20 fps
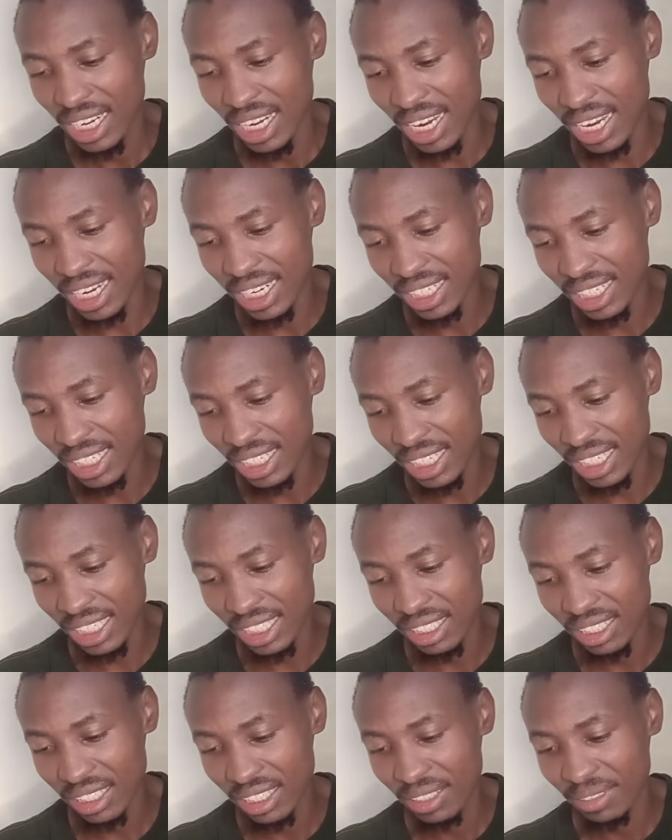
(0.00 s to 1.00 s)
And
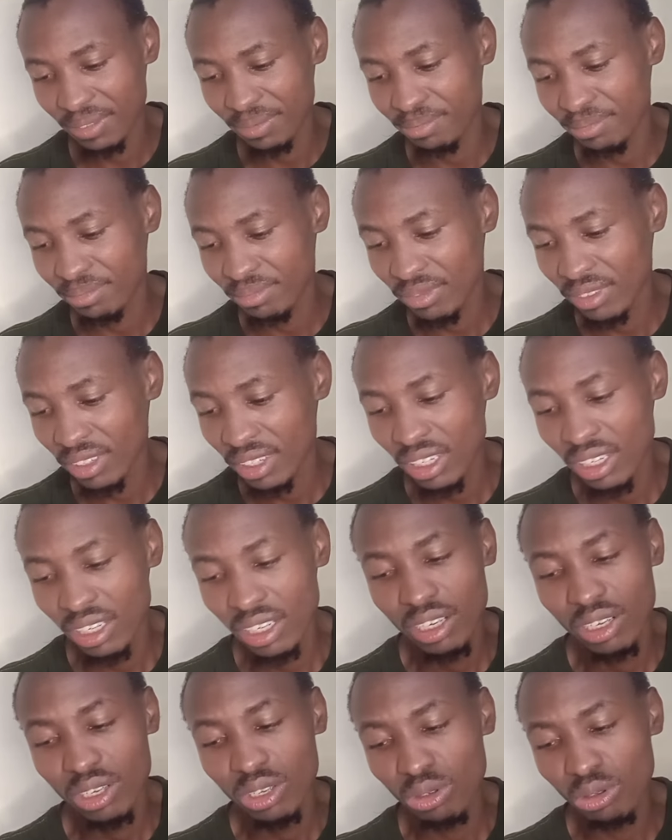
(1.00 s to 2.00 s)
yes,
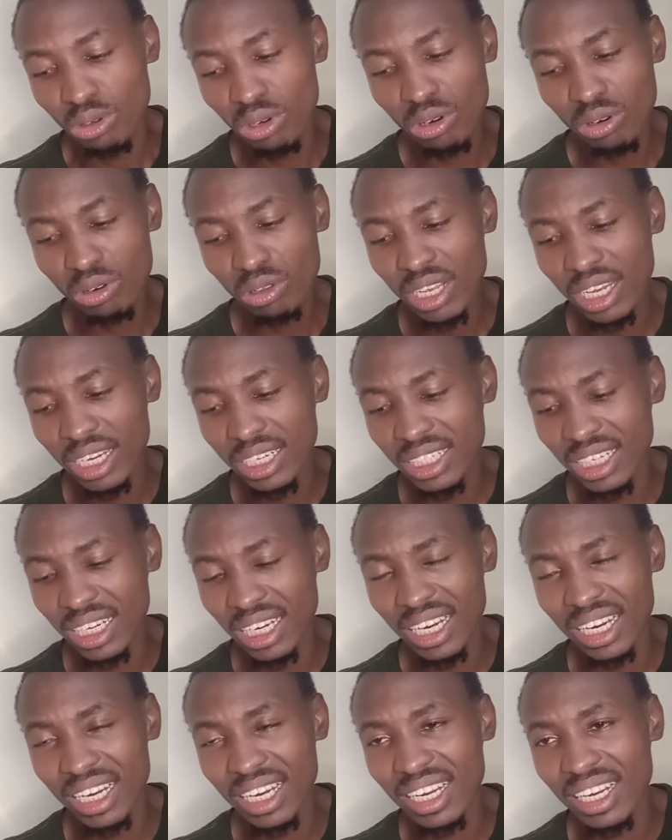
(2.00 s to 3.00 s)
you all know that
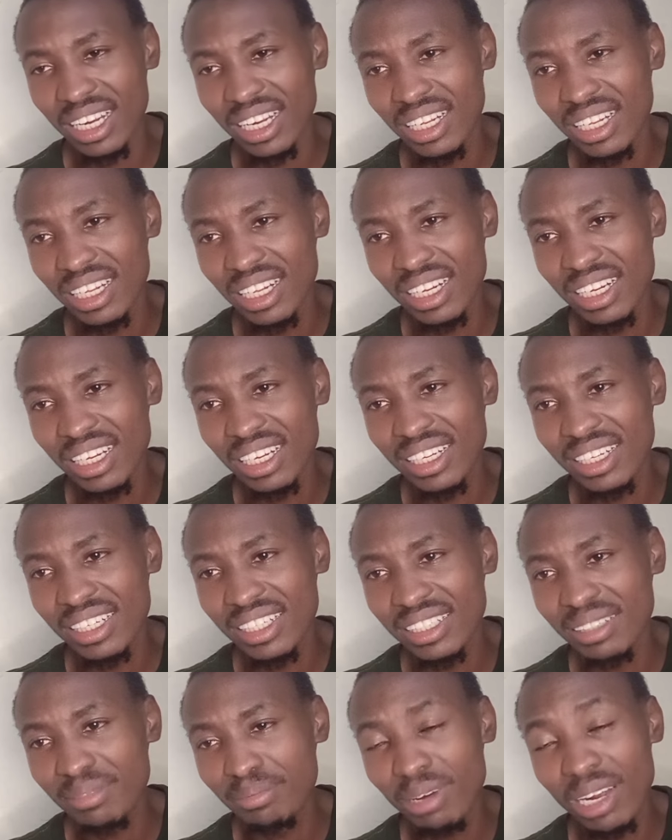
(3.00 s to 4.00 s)

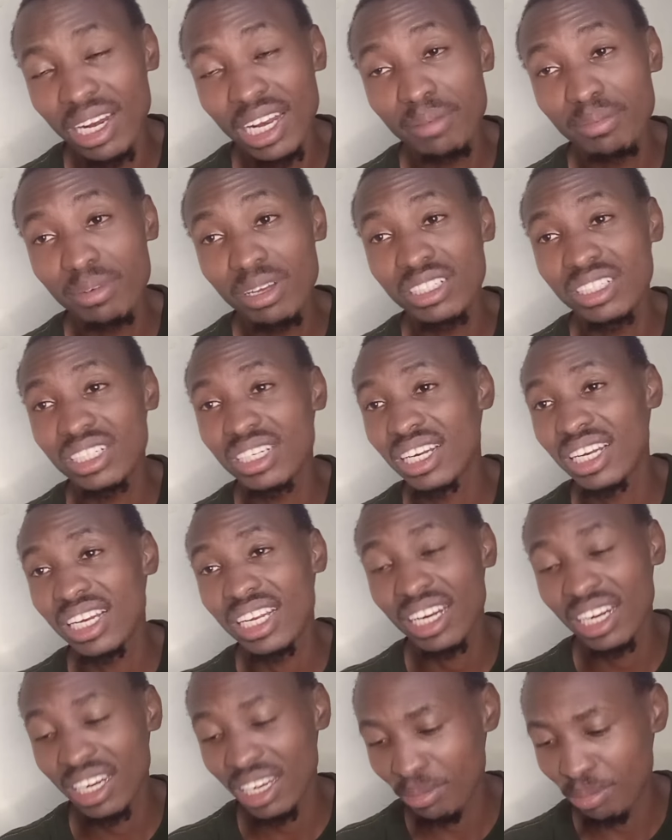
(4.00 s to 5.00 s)
MALEMA is
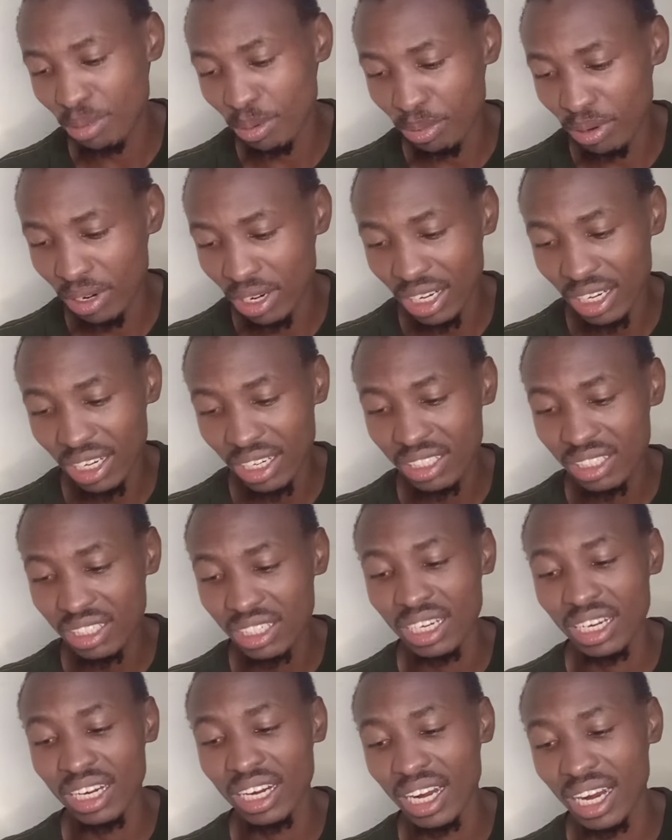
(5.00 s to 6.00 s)
really, really popularist
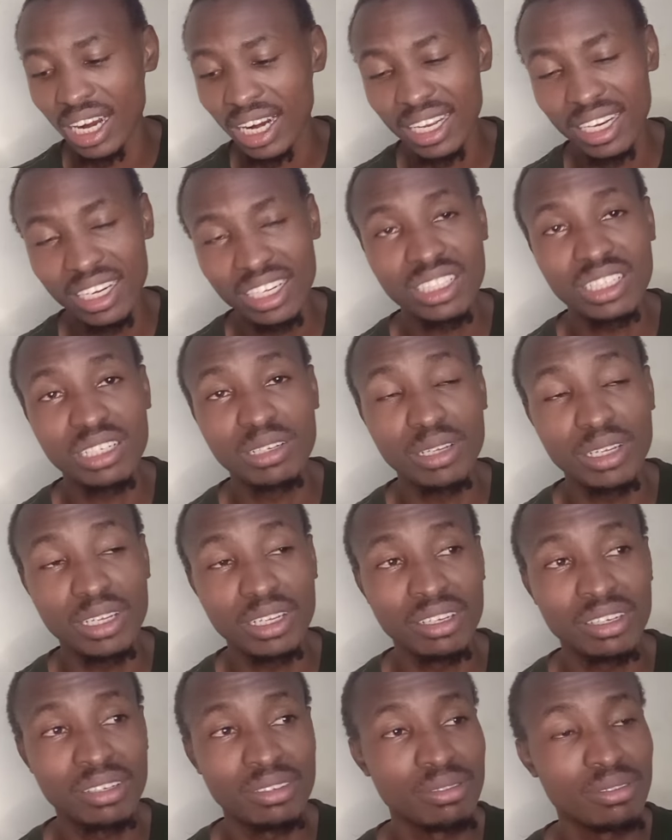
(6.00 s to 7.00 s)
against
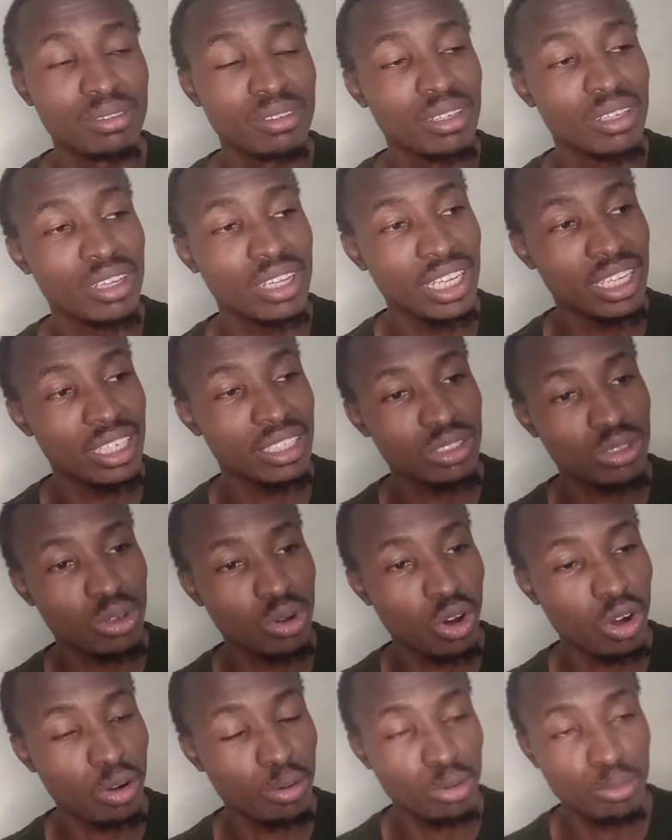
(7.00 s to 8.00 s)
the things
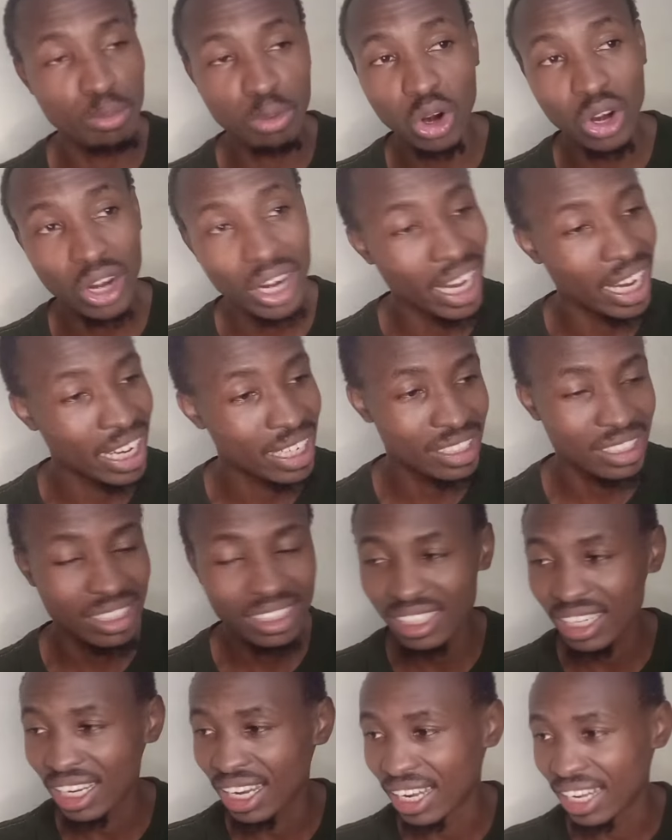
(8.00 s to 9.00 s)
called
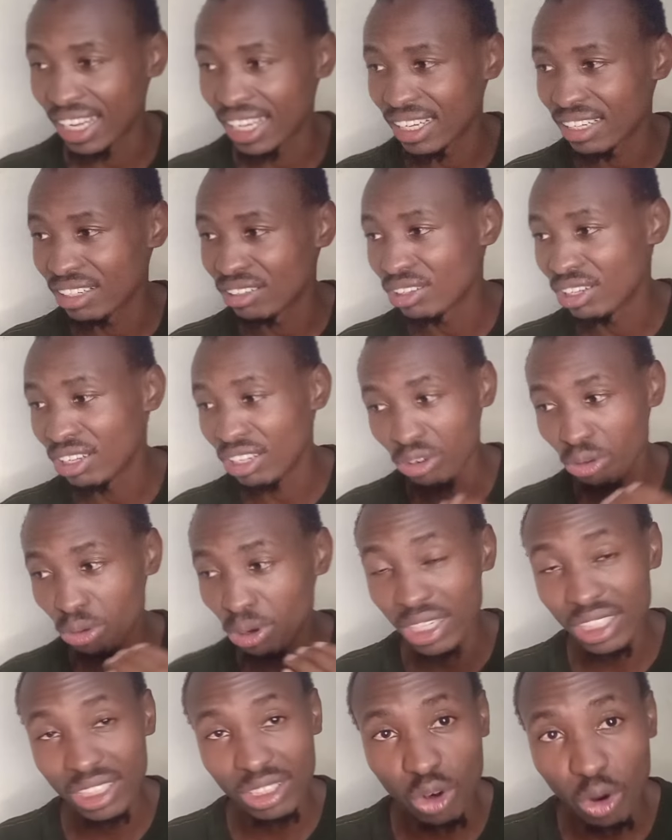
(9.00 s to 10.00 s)
borders. You
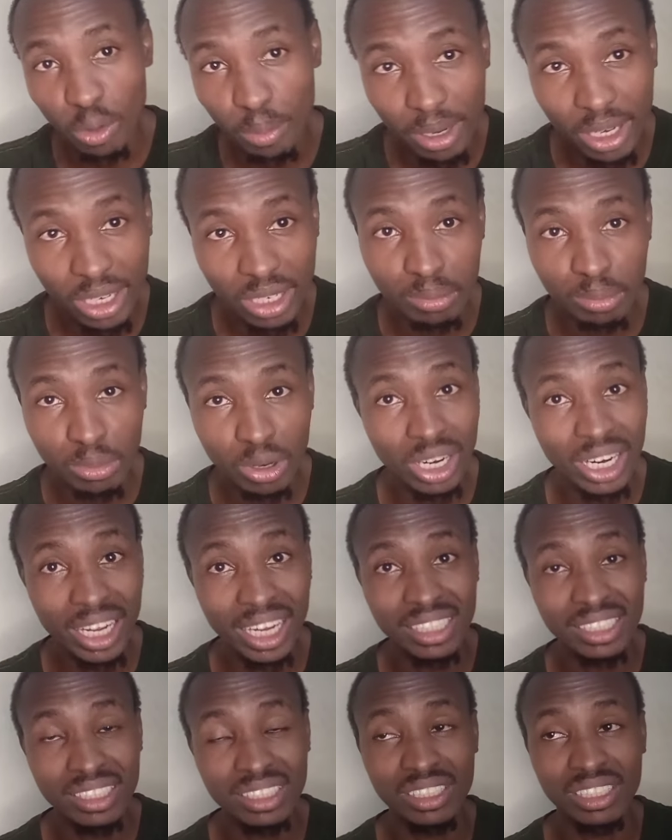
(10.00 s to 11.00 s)
want open
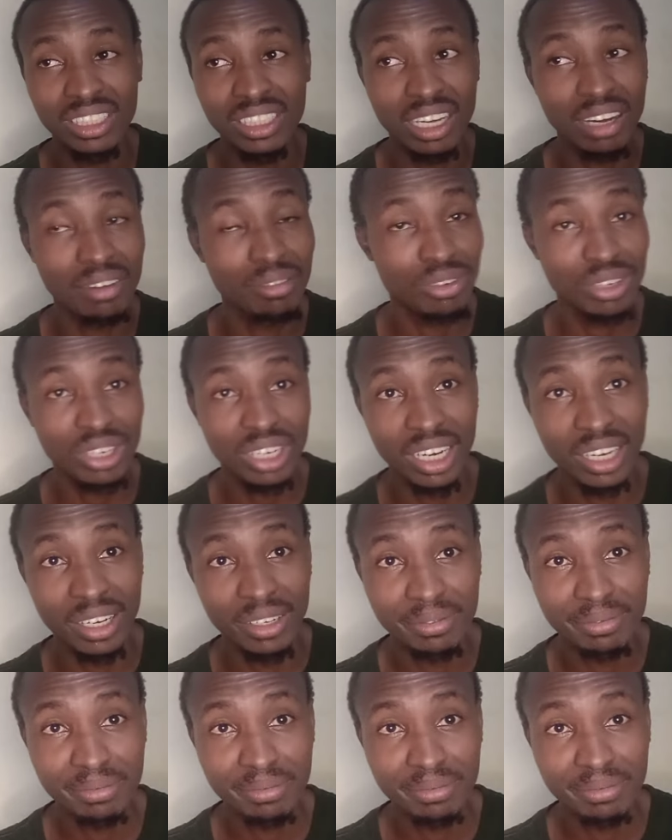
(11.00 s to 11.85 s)
borders in Africa.